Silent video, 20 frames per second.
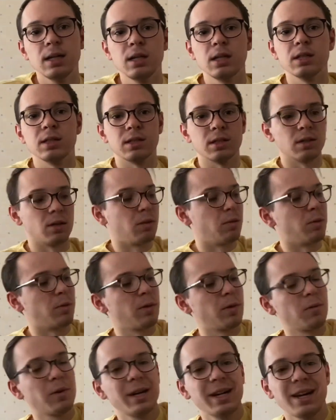So
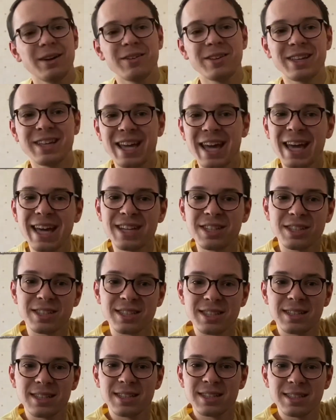right now you can't
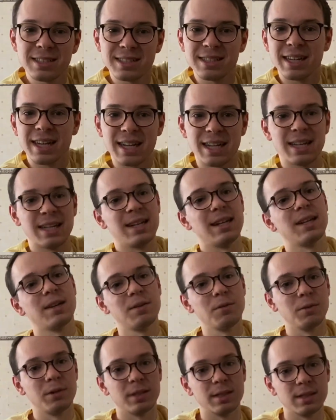just stick it in
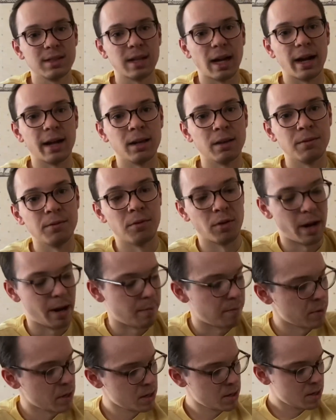with the style of frame.
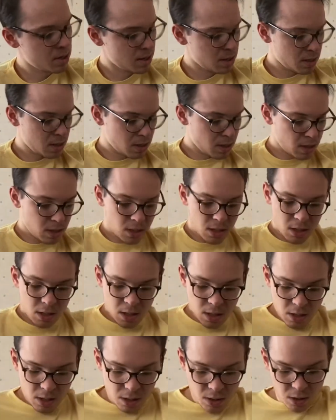
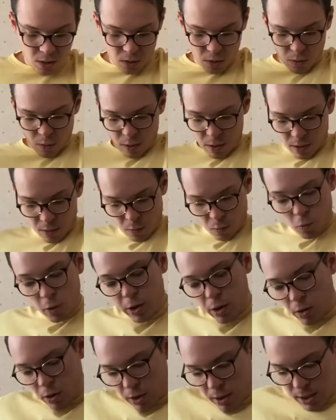So what
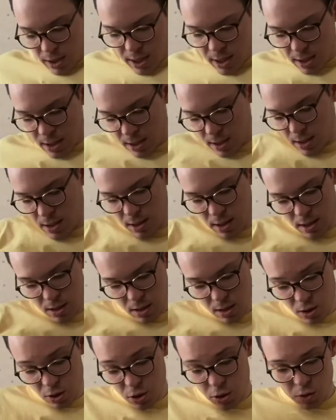you're gonna need
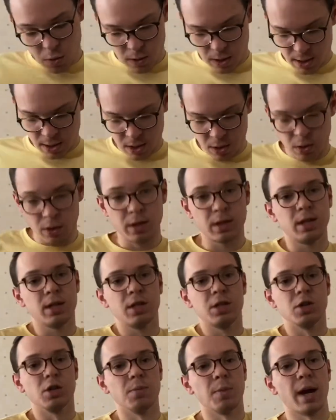to do this, you're gonna
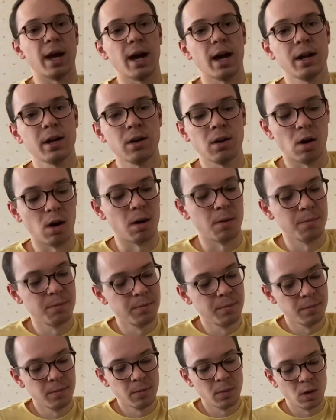need your bionic arm
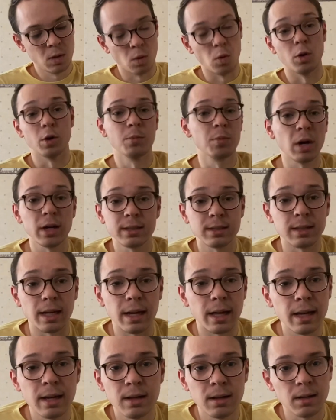or your
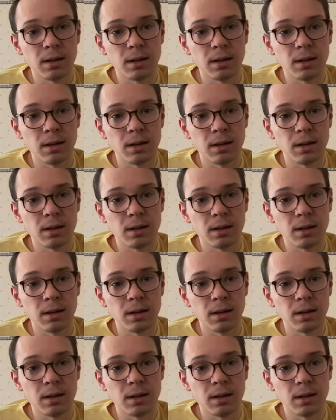prosthetic.